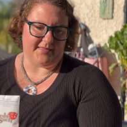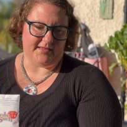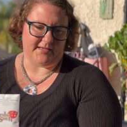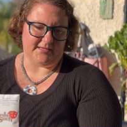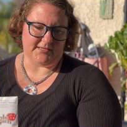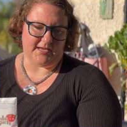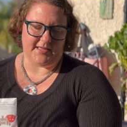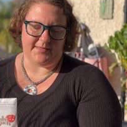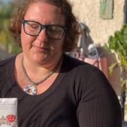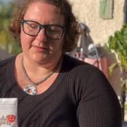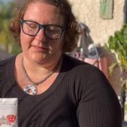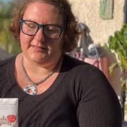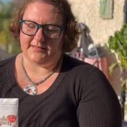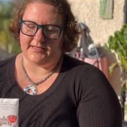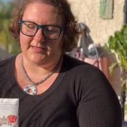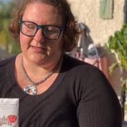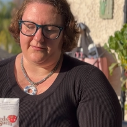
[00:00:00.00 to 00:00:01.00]
These, I
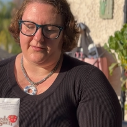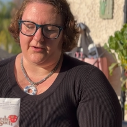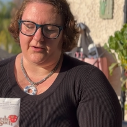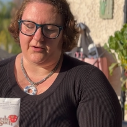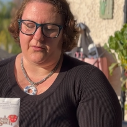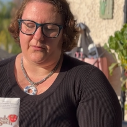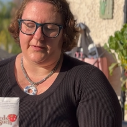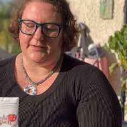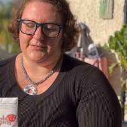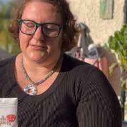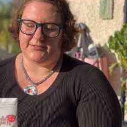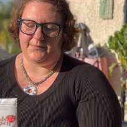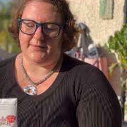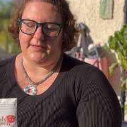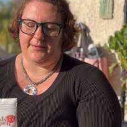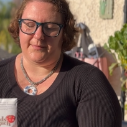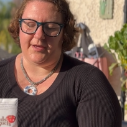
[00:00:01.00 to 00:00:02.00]
believe, are going to
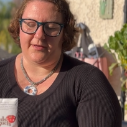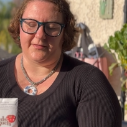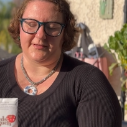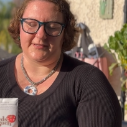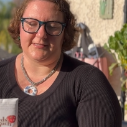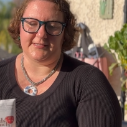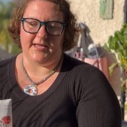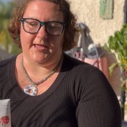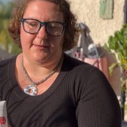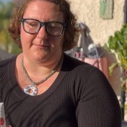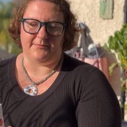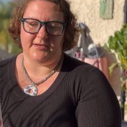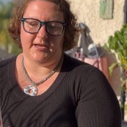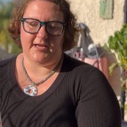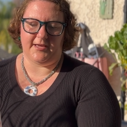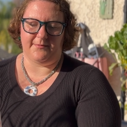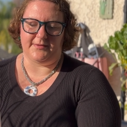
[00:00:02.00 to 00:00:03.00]
be about the same
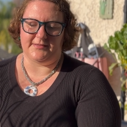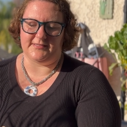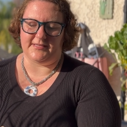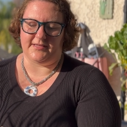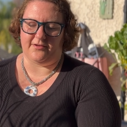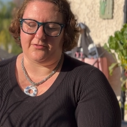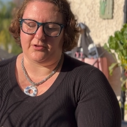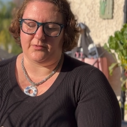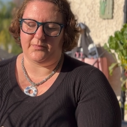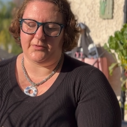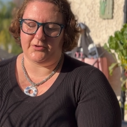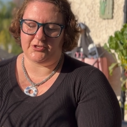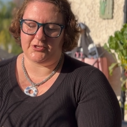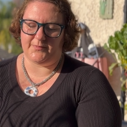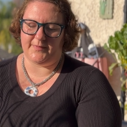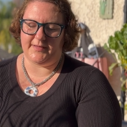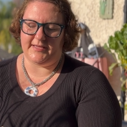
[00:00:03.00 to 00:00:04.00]
time as the other
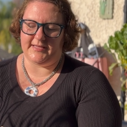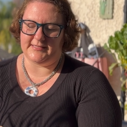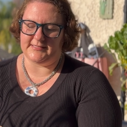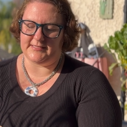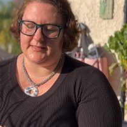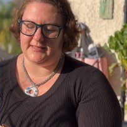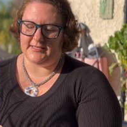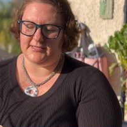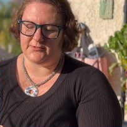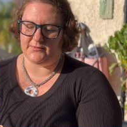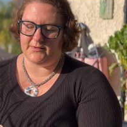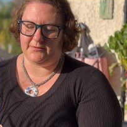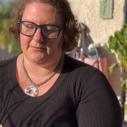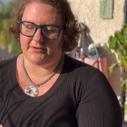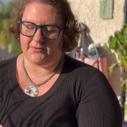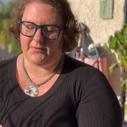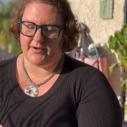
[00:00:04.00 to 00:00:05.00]
bush beans. These will
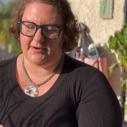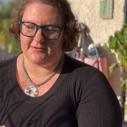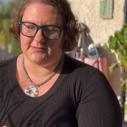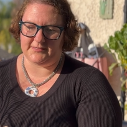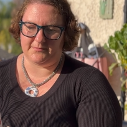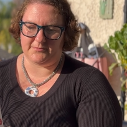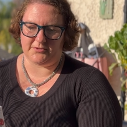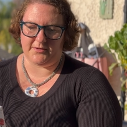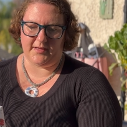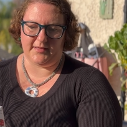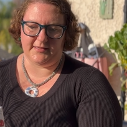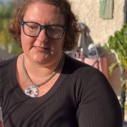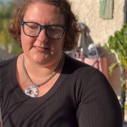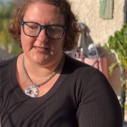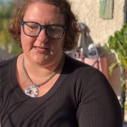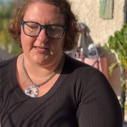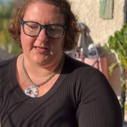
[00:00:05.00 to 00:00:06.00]
require some
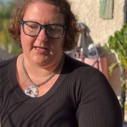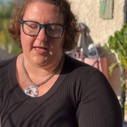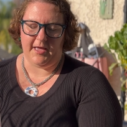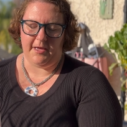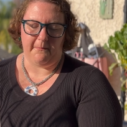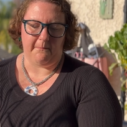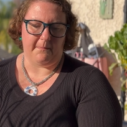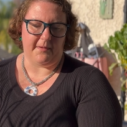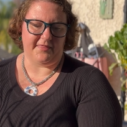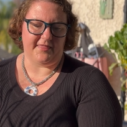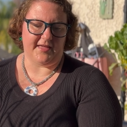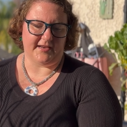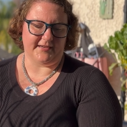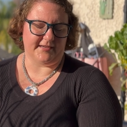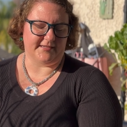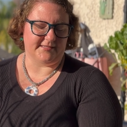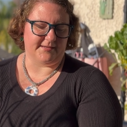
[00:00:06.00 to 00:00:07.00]
trellising, but
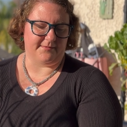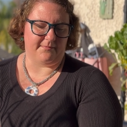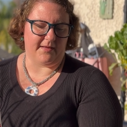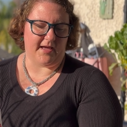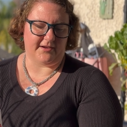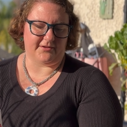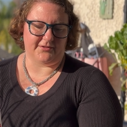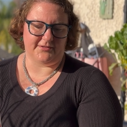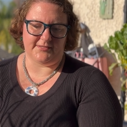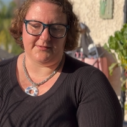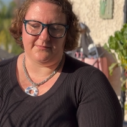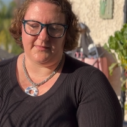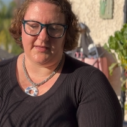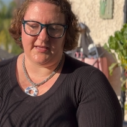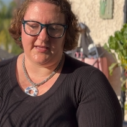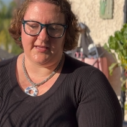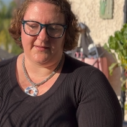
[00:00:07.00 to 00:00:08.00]
that doesn't matter to
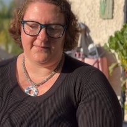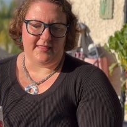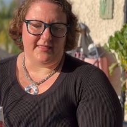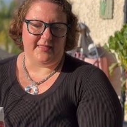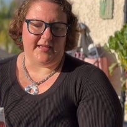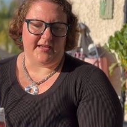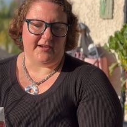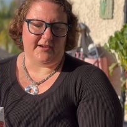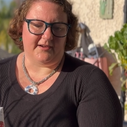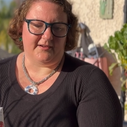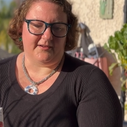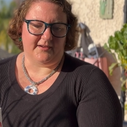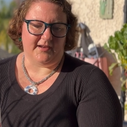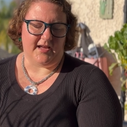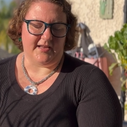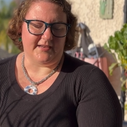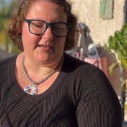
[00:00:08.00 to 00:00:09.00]
me. They're
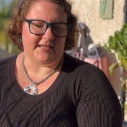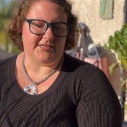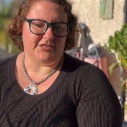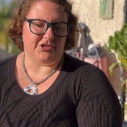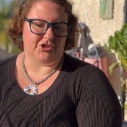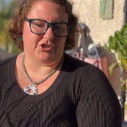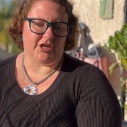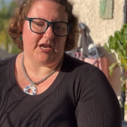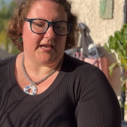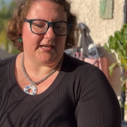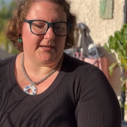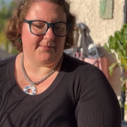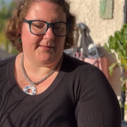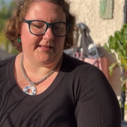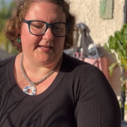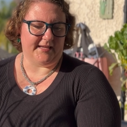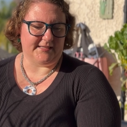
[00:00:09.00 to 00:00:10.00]
a nice shade
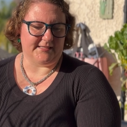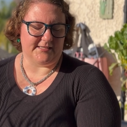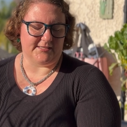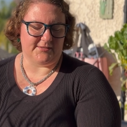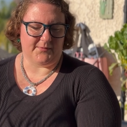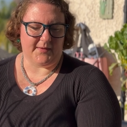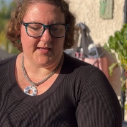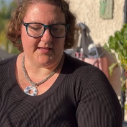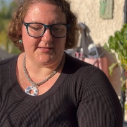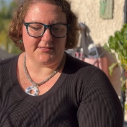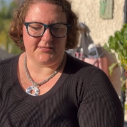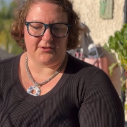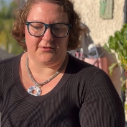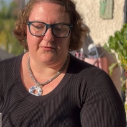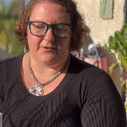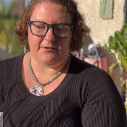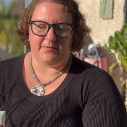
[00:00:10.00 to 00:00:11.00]
plant as well, so
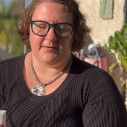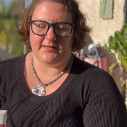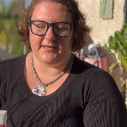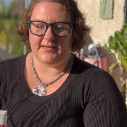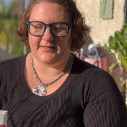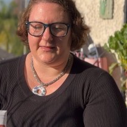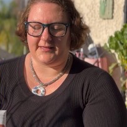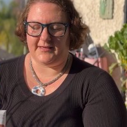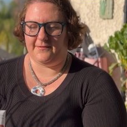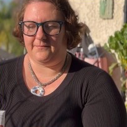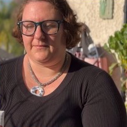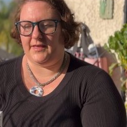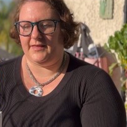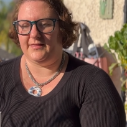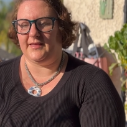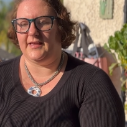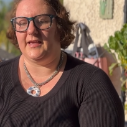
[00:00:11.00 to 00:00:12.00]
if you plant them
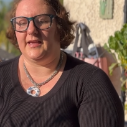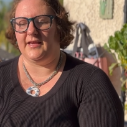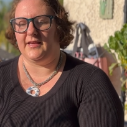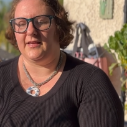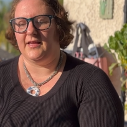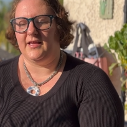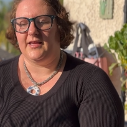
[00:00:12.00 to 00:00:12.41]
and they